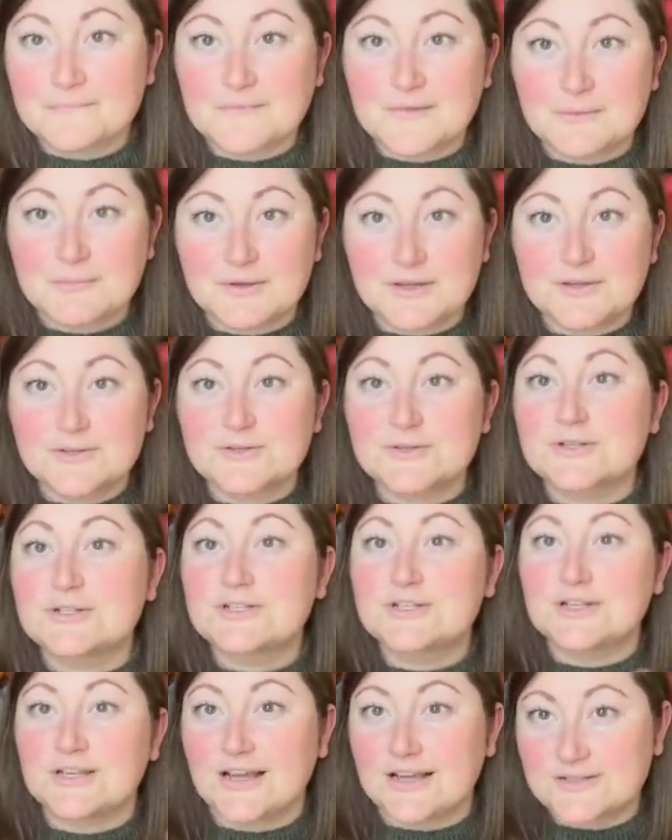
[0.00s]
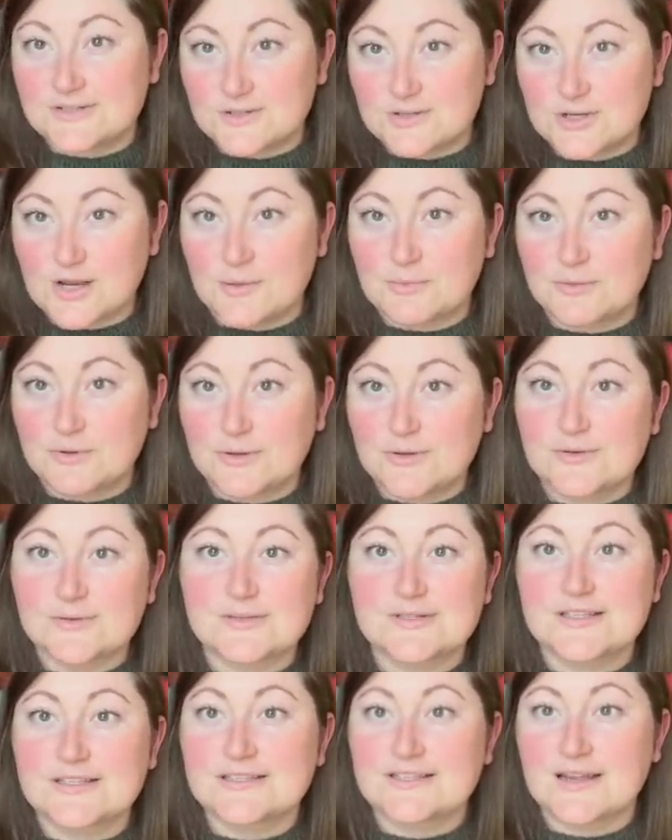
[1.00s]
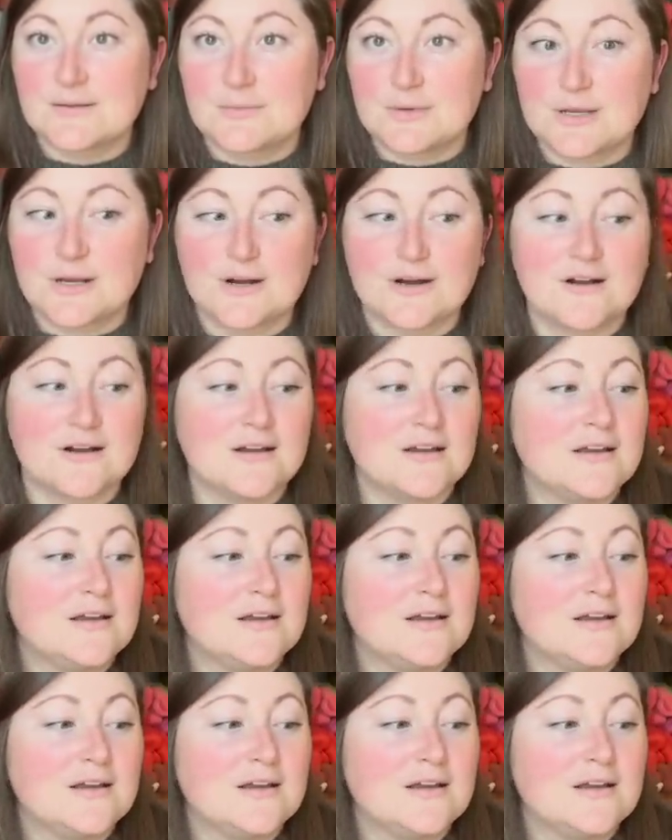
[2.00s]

But usually she has her shop closed this time of year,